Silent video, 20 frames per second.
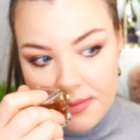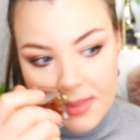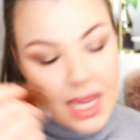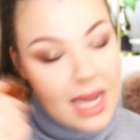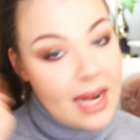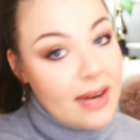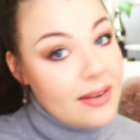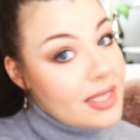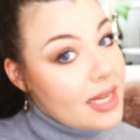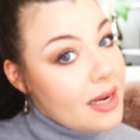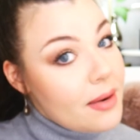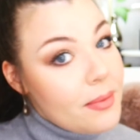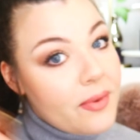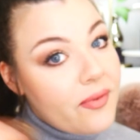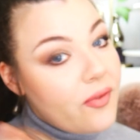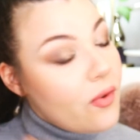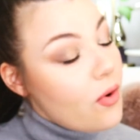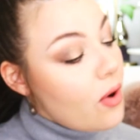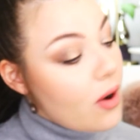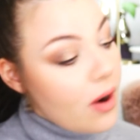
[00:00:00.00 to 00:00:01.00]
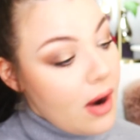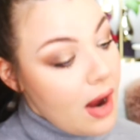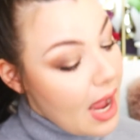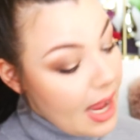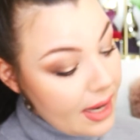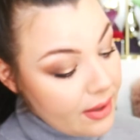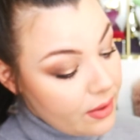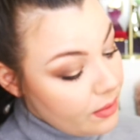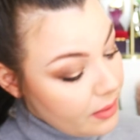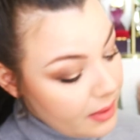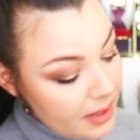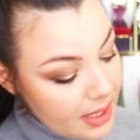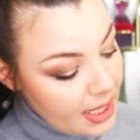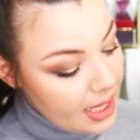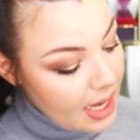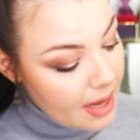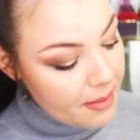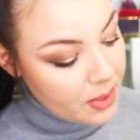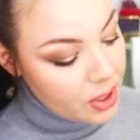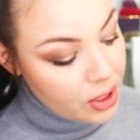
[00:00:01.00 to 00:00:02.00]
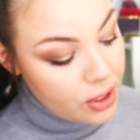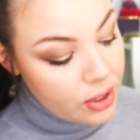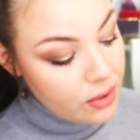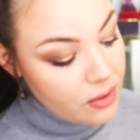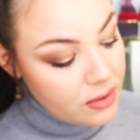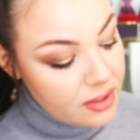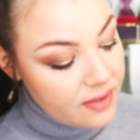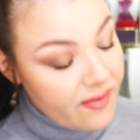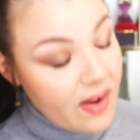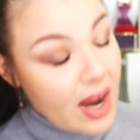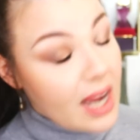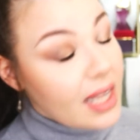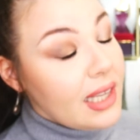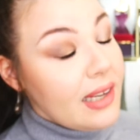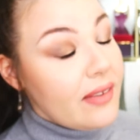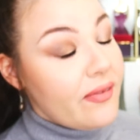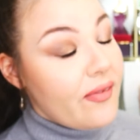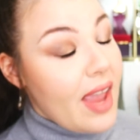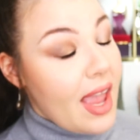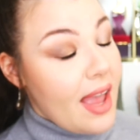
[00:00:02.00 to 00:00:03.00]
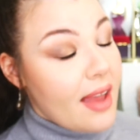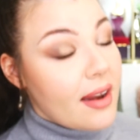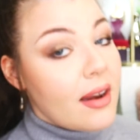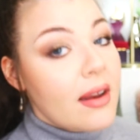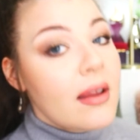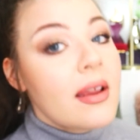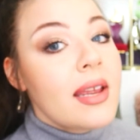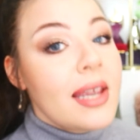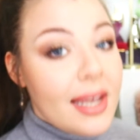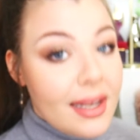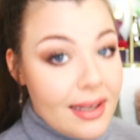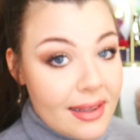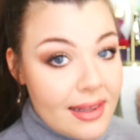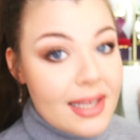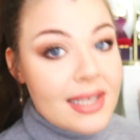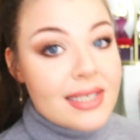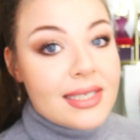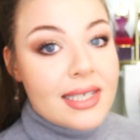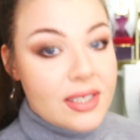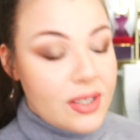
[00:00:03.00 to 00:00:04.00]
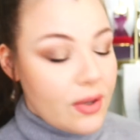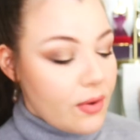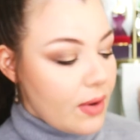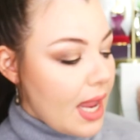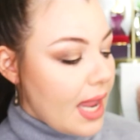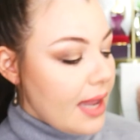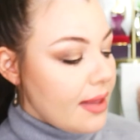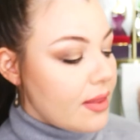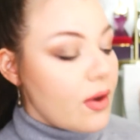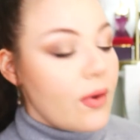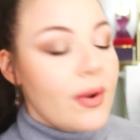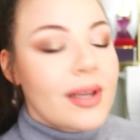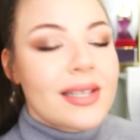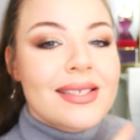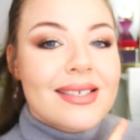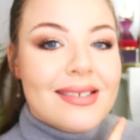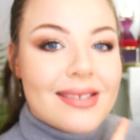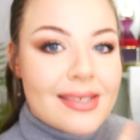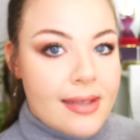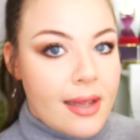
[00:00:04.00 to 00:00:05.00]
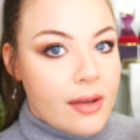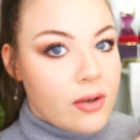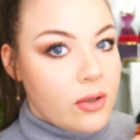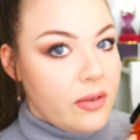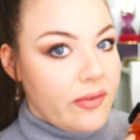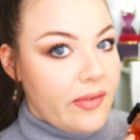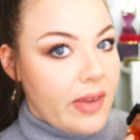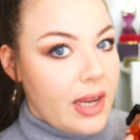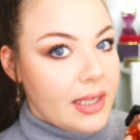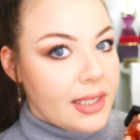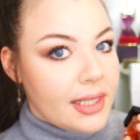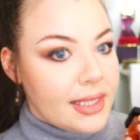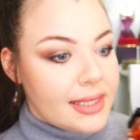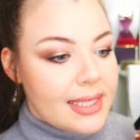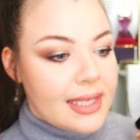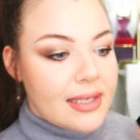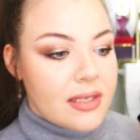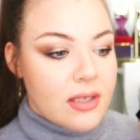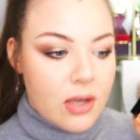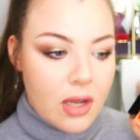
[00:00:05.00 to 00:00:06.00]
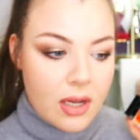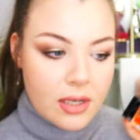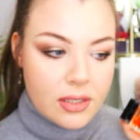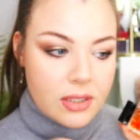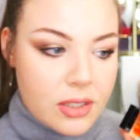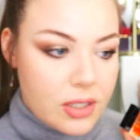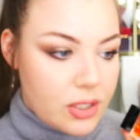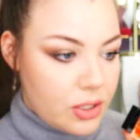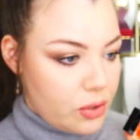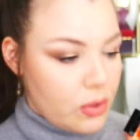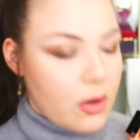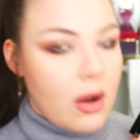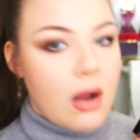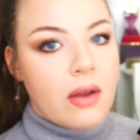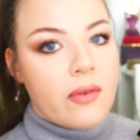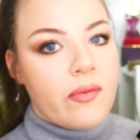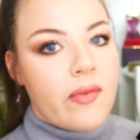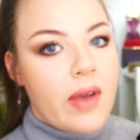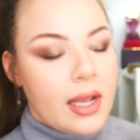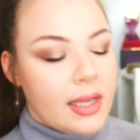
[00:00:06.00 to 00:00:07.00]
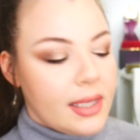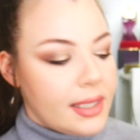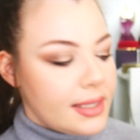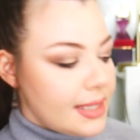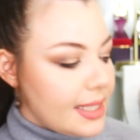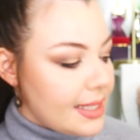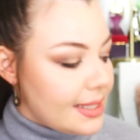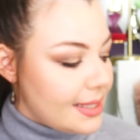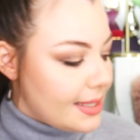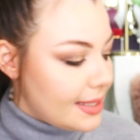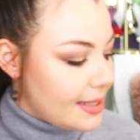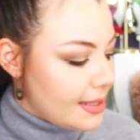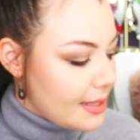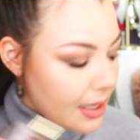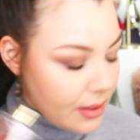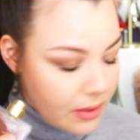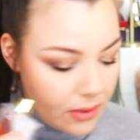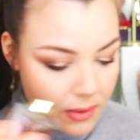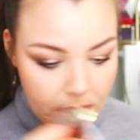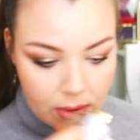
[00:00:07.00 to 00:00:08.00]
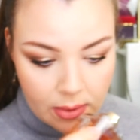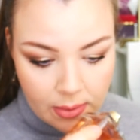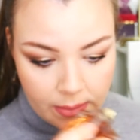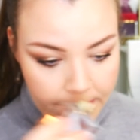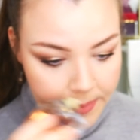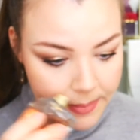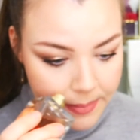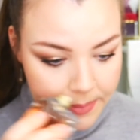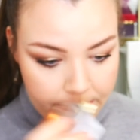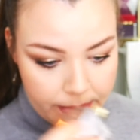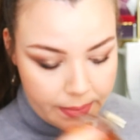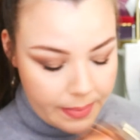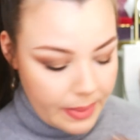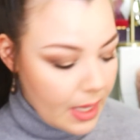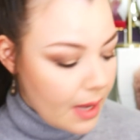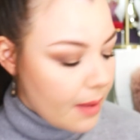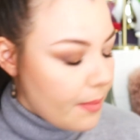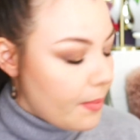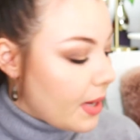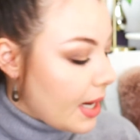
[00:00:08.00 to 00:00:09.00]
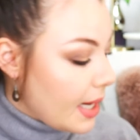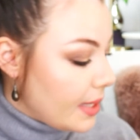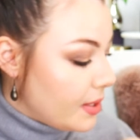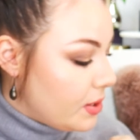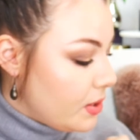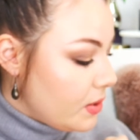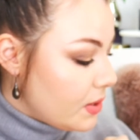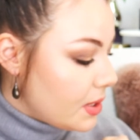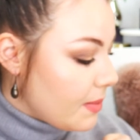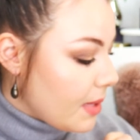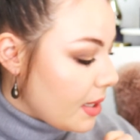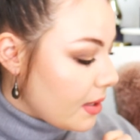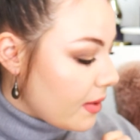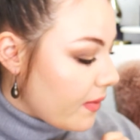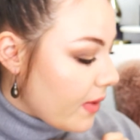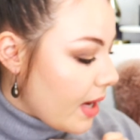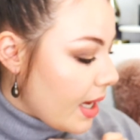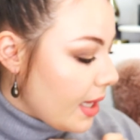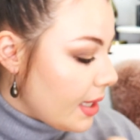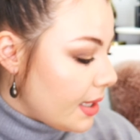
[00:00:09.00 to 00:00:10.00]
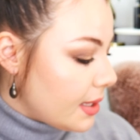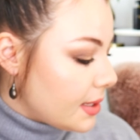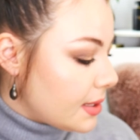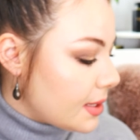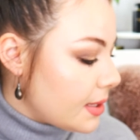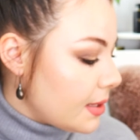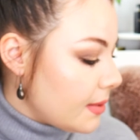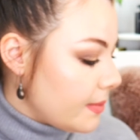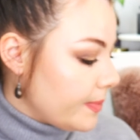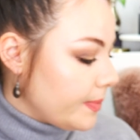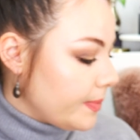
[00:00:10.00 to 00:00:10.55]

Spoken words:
And I've said it before, I don't think I'm a huge violet fan. In this, it's okay though, it's subtle violets. It's not strong violets, it's subtle. But I do smell the violets.